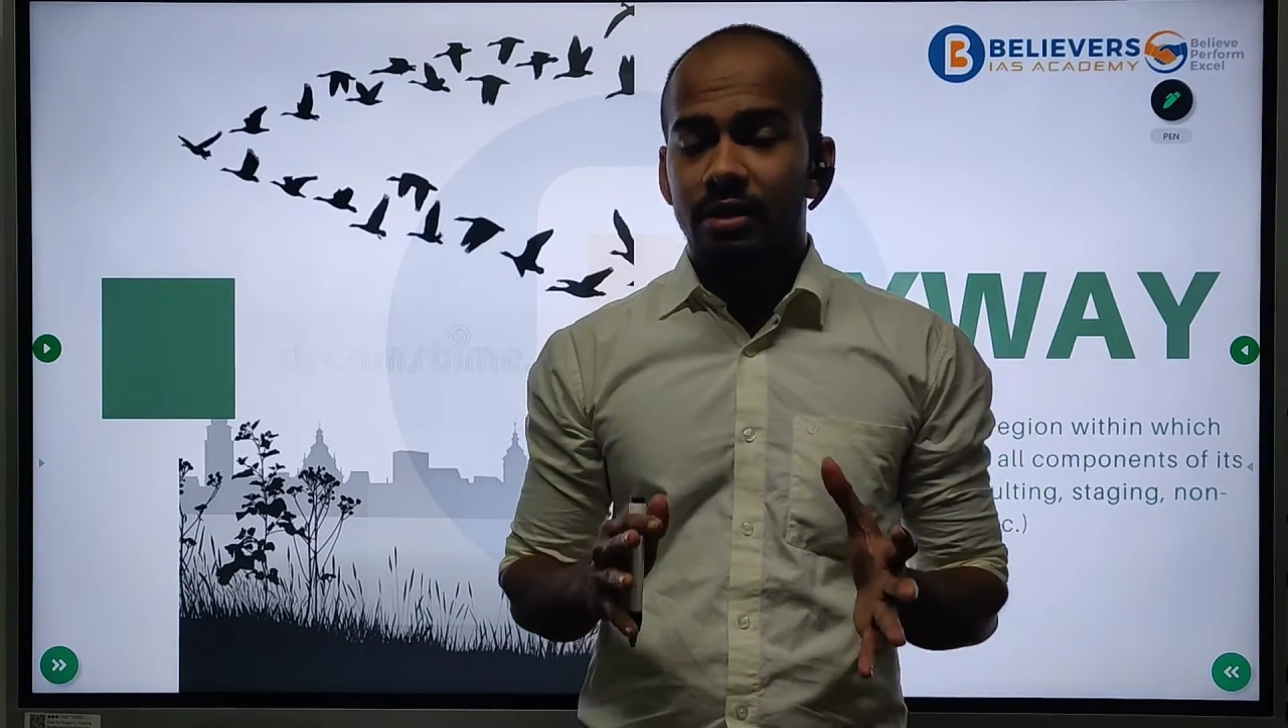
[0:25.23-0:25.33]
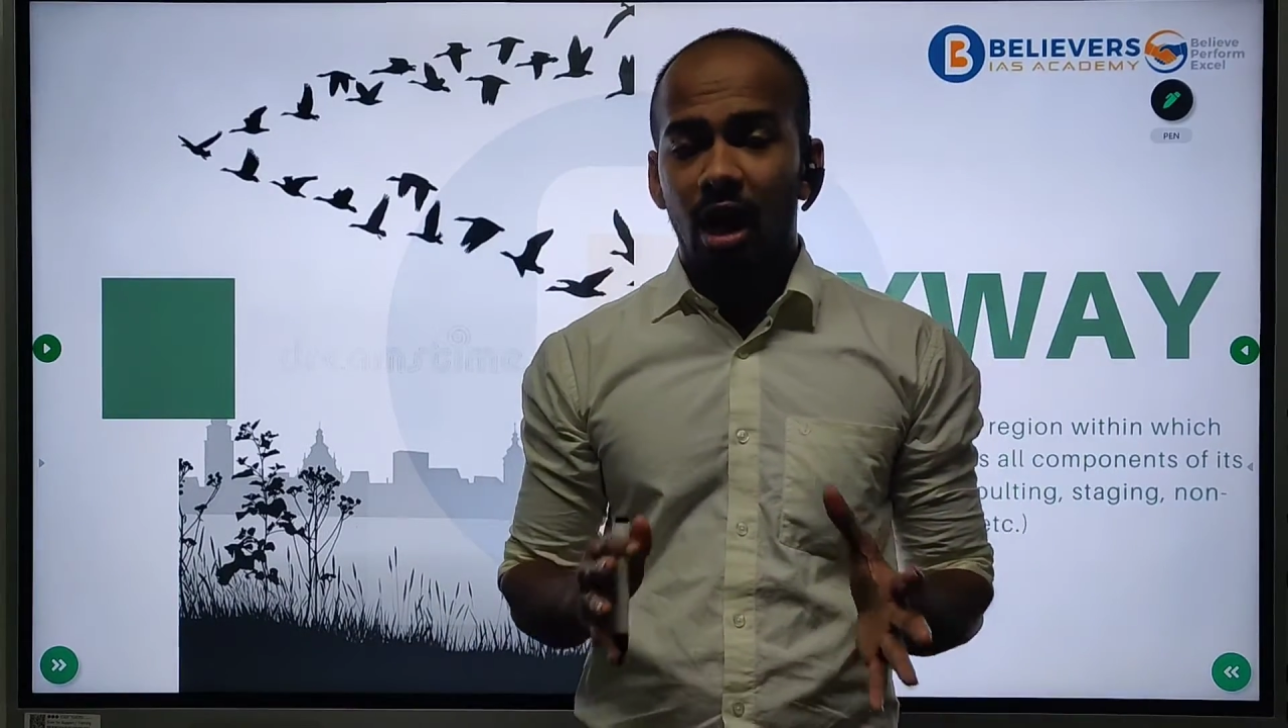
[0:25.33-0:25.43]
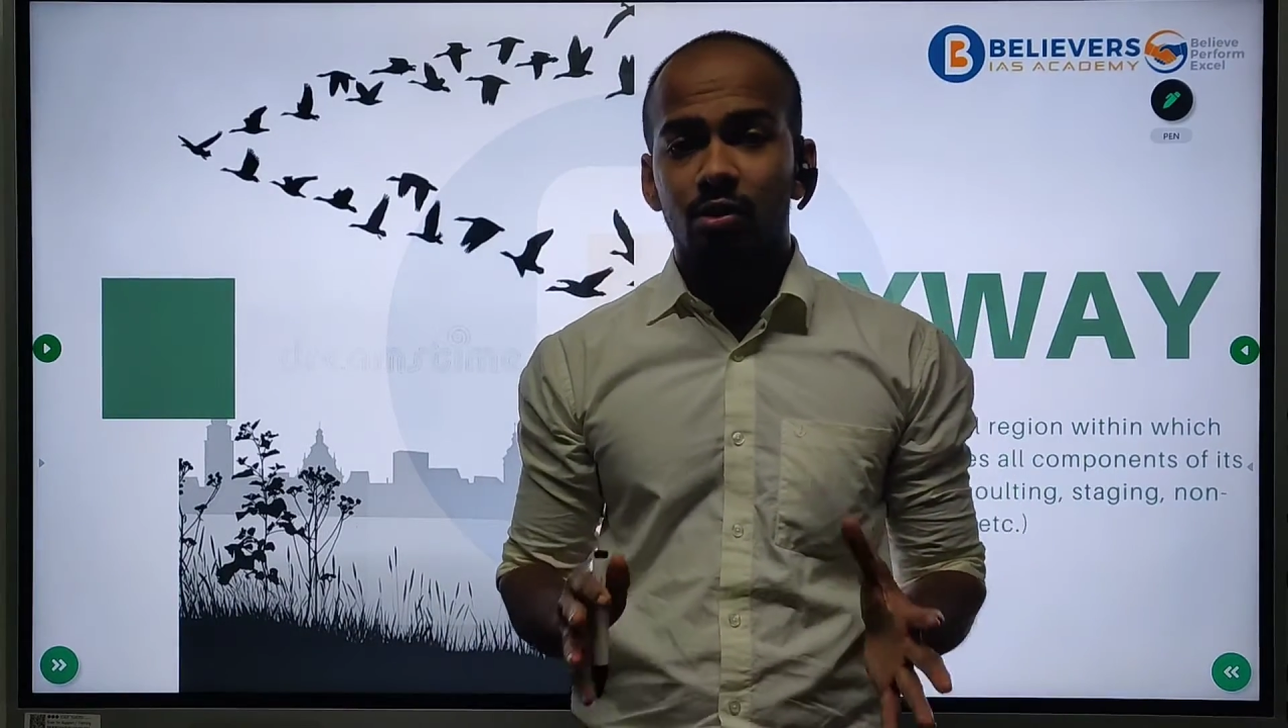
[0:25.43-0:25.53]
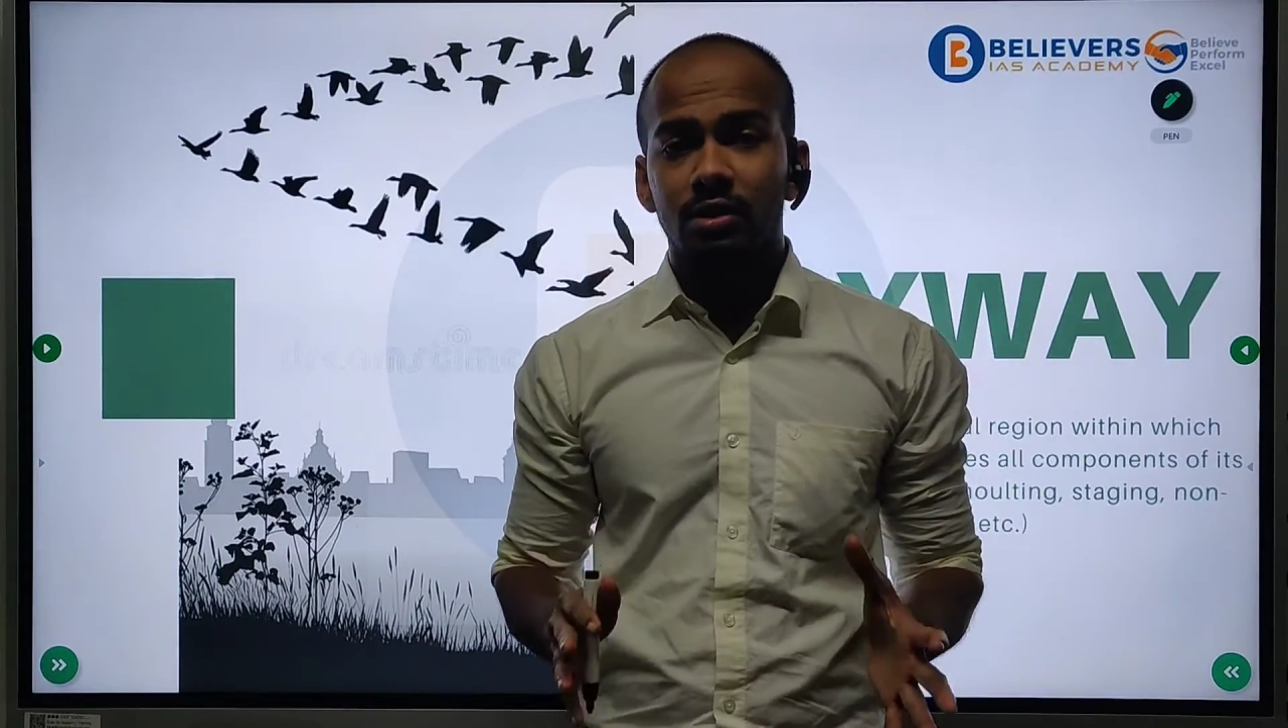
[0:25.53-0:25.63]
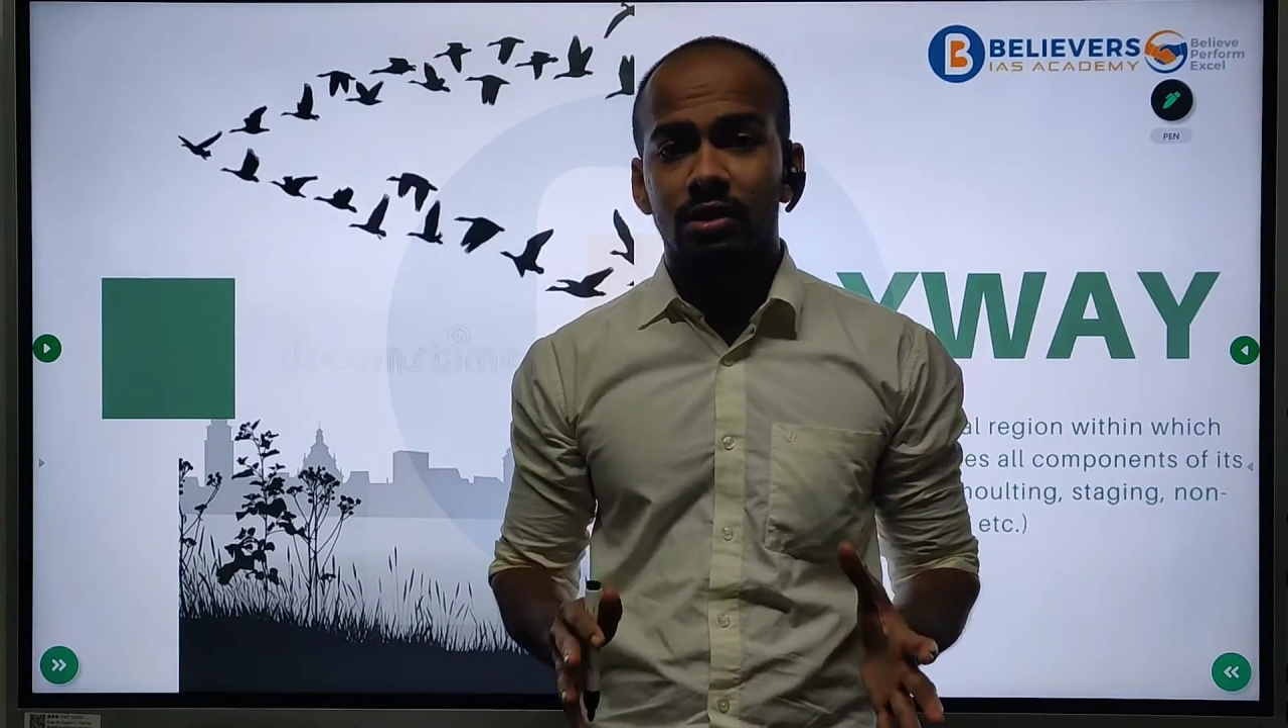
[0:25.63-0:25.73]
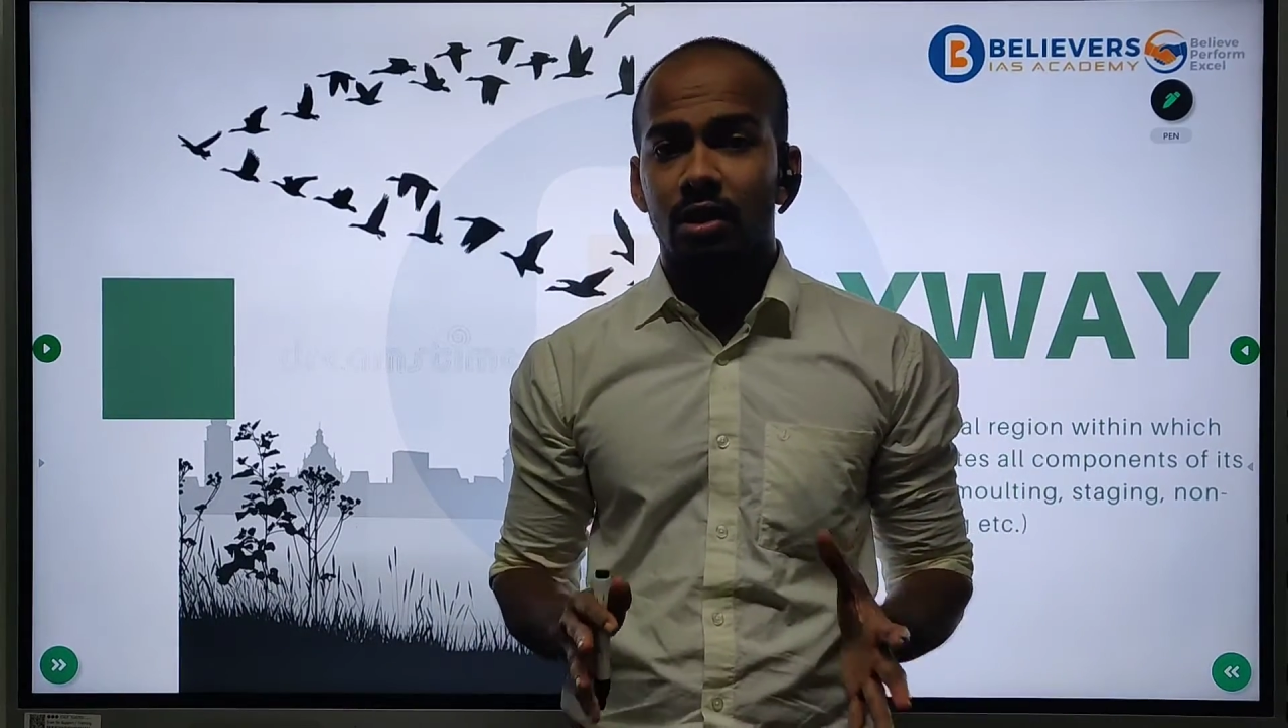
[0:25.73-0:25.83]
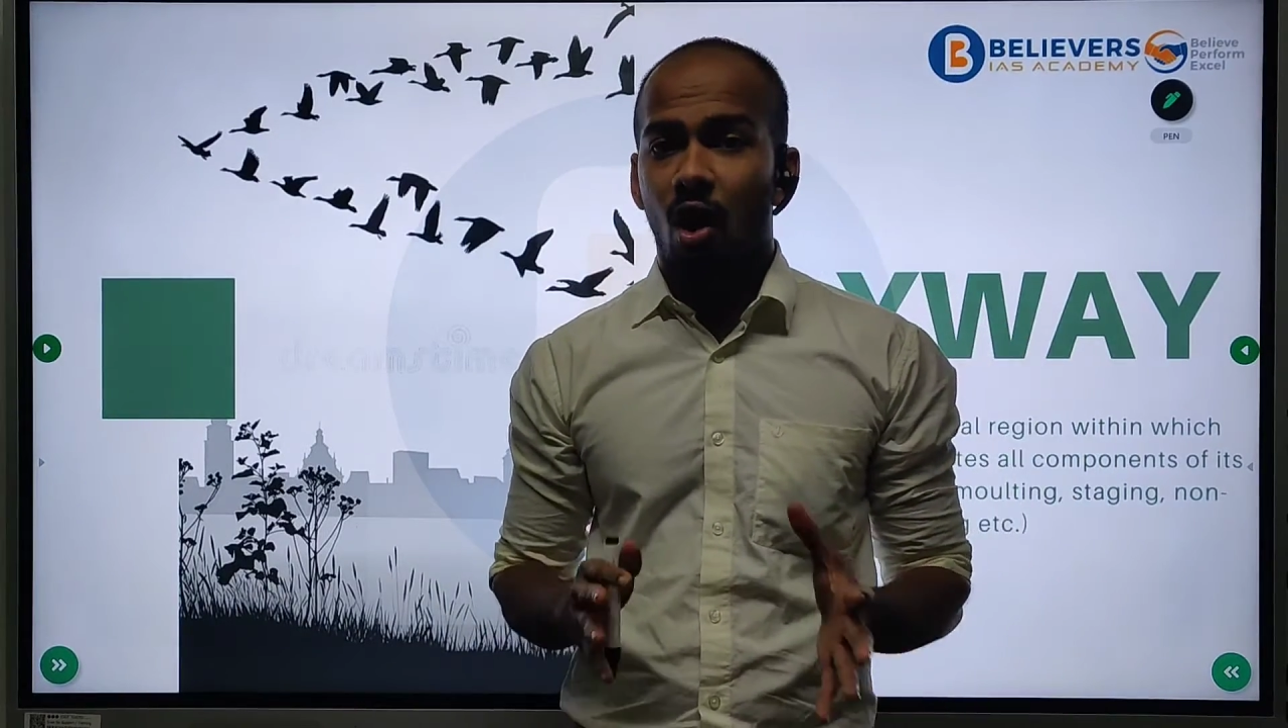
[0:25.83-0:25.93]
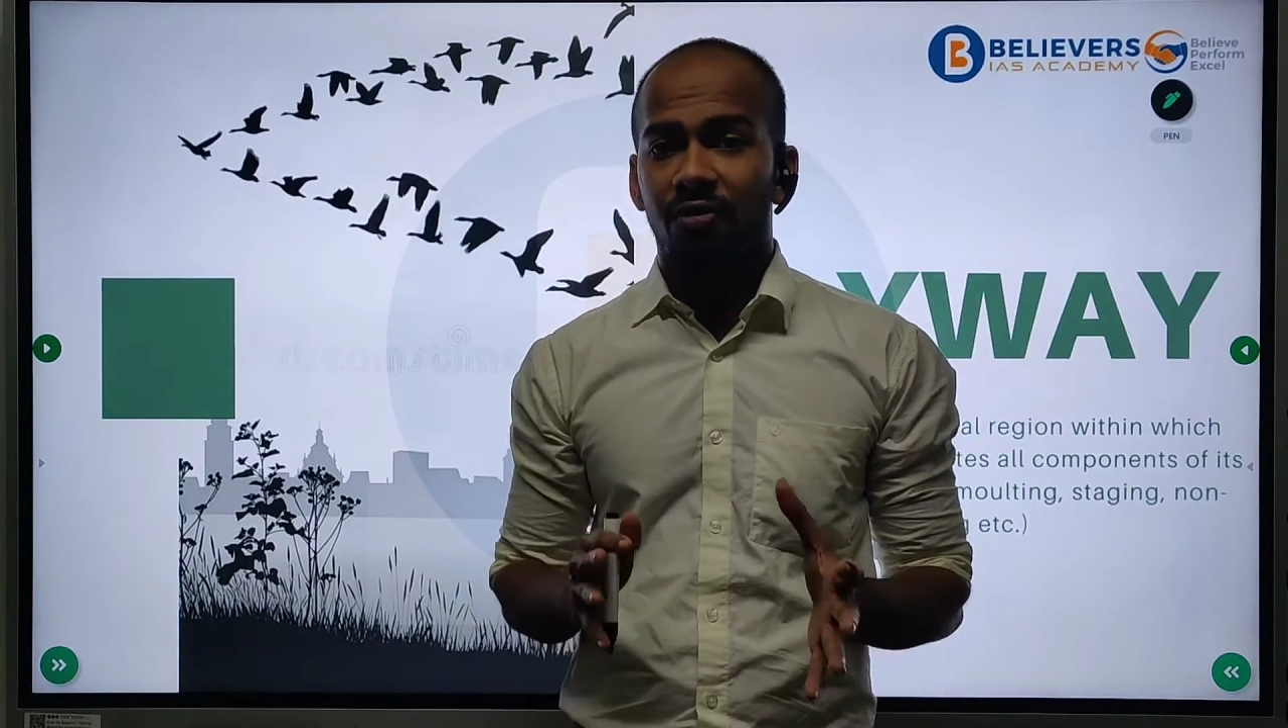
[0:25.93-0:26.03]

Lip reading: thousands